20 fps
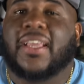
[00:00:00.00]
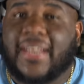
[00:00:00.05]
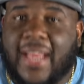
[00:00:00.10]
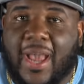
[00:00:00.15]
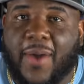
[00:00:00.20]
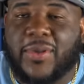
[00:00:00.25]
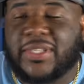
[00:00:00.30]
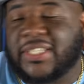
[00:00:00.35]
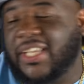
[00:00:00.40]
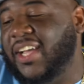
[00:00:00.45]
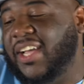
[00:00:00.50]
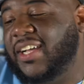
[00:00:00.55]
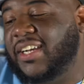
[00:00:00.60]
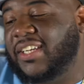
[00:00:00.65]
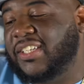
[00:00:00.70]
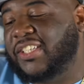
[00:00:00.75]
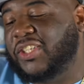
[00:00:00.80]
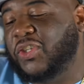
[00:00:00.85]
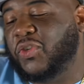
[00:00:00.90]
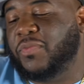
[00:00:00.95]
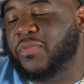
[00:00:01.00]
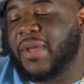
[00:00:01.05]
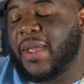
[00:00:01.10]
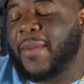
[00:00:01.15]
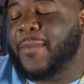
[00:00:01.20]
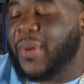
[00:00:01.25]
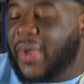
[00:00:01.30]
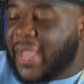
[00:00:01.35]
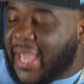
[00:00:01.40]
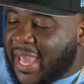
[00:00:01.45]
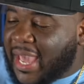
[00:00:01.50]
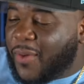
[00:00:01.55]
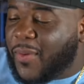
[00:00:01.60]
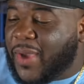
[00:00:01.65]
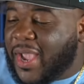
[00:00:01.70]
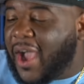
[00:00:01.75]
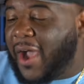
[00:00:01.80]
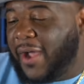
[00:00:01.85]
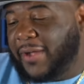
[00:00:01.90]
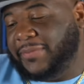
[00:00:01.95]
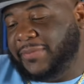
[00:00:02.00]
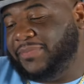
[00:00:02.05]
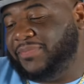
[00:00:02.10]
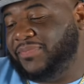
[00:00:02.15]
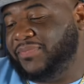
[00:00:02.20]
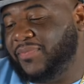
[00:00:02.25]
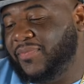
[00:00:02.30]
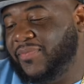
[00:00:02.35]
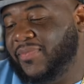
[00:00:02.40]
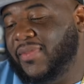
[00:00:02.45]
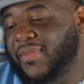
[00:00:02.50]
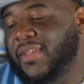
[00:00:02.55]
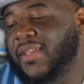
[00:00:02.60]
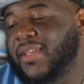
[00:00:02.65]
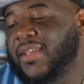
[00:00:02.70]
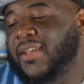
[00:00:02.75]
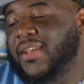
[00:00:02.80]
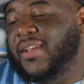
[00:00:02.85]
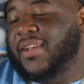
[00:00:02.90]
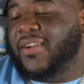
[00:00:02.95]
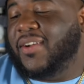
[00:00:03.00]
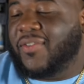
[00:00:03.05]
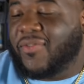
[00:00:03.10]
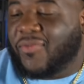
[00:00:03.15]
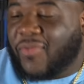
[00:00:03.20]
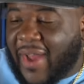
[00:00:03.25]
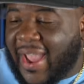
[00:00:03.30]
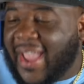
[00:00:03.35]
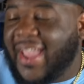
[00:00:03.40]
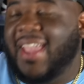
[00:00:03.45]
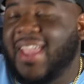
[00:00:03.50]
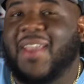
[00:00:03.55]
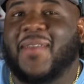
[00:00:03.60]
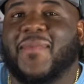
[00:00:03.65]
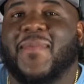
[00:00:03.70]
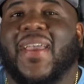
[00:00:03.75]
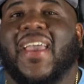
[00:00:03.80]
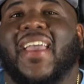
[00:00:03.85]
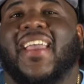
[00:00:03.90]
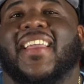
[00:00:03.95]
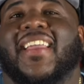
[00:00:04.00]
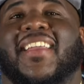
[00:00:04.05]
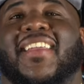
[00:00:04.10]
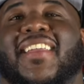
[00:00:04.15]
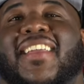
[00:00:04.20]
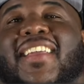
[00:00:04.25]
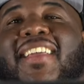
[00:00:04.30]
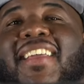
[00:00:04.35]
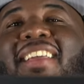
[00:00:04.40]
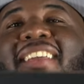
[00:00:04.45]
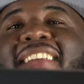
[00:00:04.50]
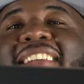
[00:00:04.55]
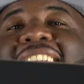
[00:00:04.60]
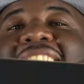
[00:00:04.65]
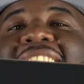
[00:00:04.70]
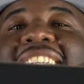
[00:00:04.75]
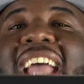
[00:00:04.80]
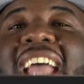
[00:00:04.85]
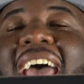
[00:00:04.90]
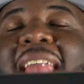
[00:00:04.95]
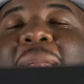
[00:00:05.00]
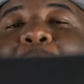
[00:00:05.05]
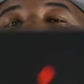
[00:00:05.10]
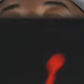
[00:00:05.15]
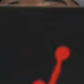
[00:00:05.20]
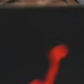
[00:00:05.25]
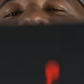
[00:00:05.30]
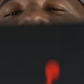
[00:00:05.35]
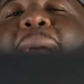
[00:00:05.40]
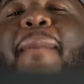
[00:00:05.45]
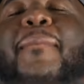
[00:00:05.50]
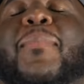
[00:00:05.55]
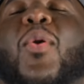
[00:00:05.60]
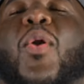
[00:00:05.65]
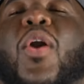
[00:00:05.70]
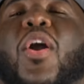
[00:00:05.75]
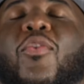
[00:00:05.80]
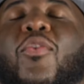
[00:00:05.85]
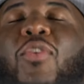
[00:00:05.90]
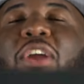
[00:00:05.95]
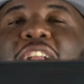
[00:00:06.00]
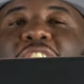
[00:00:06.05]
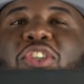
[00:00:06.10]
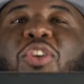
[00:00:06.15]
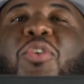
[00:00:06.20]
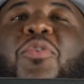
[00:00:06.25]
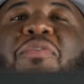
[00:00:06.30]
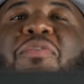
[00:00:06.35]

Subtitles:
that was an ugly shoe, man. But here we are, right here, man. Shattered Backboard Retro